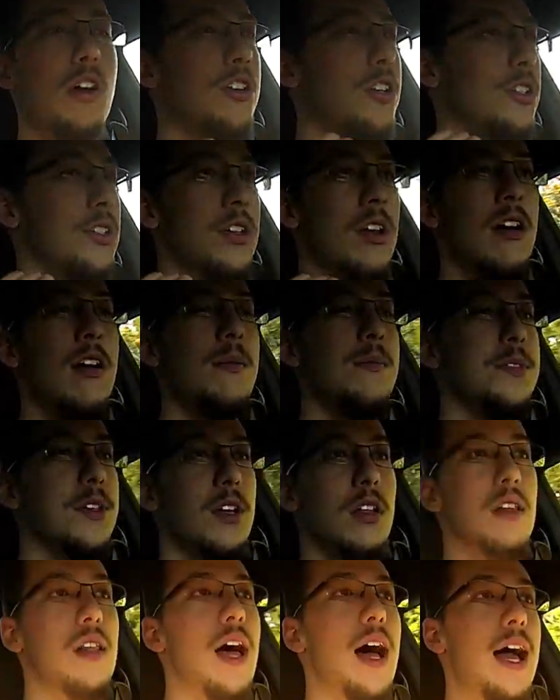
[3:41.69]
just comes
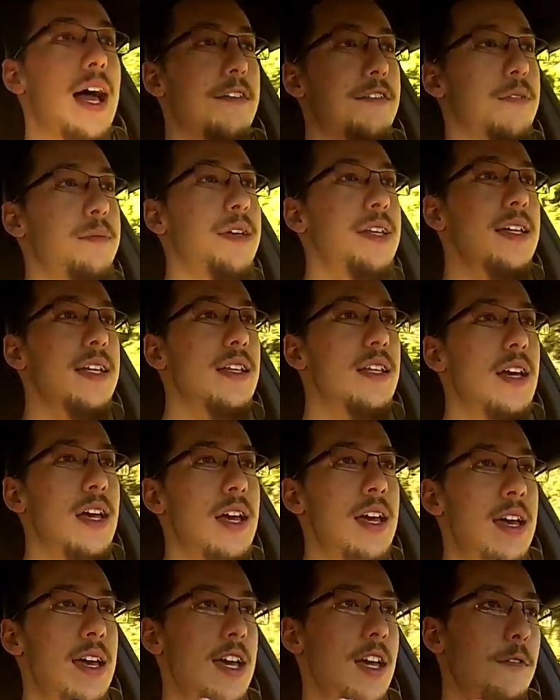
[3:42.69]
alive. I mean, it
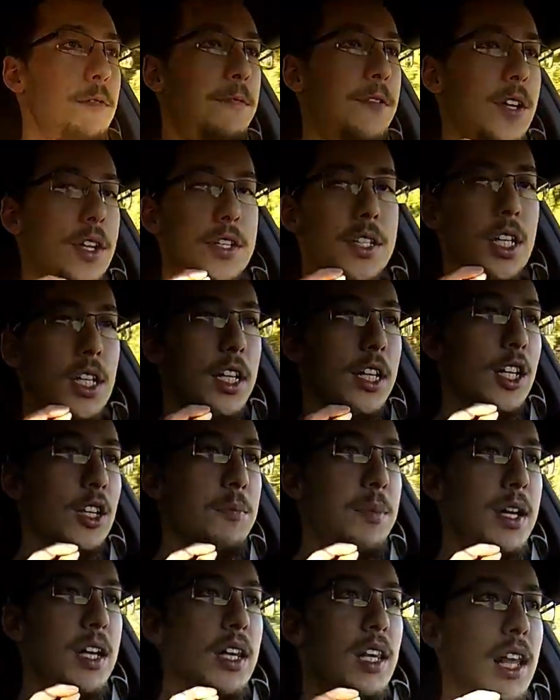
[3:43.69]
feels a little
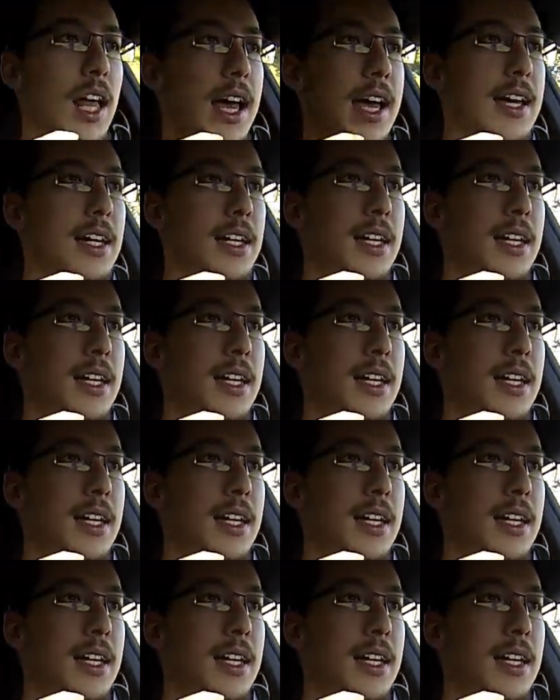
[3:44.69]
bit like